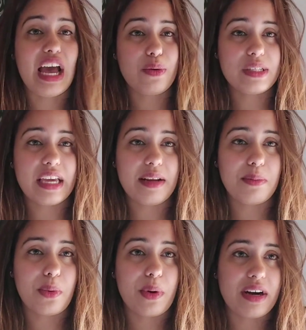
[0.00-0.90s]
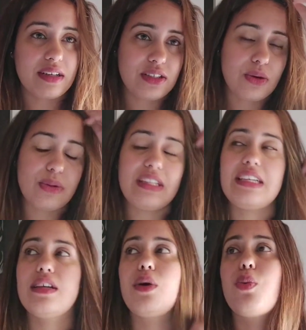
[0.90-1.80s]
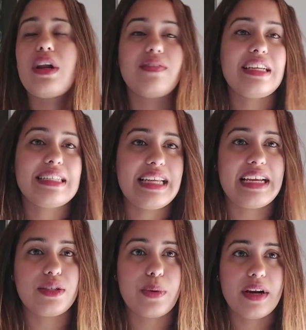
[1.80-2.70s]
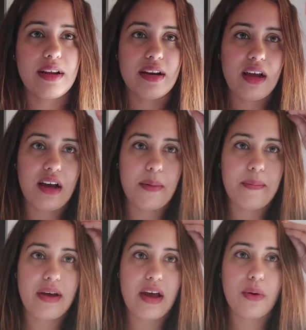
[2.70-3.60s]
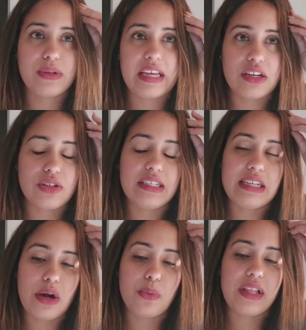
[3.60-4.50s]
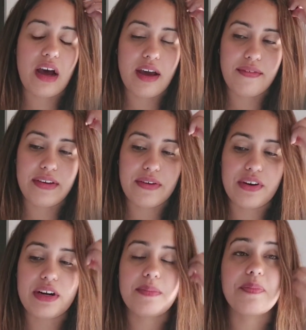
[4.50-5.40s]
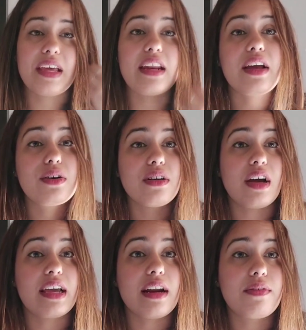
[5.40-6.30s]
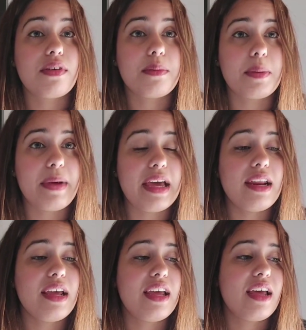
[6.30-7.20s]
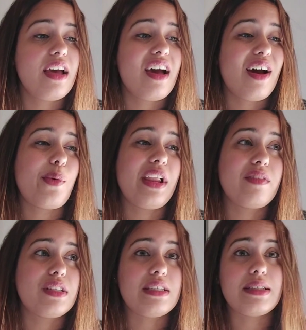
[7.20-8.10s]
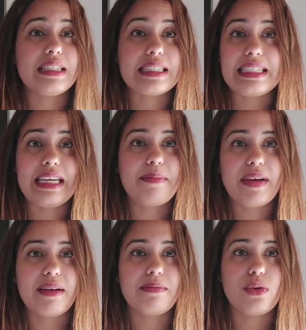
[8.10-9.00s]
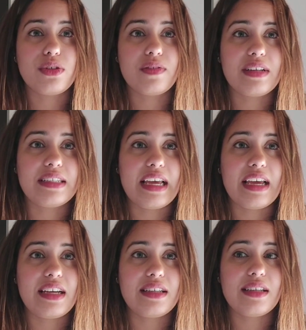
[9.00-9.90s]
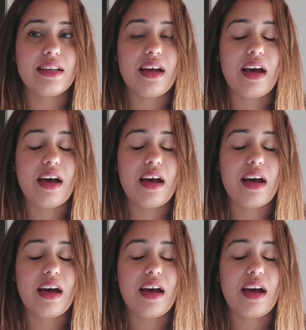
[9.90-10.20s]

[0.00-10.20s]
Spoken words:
I was getting bored, so one of these days when I was actually down with a high fever and I could not get up from the bed. Well, I was sleeping most of the day,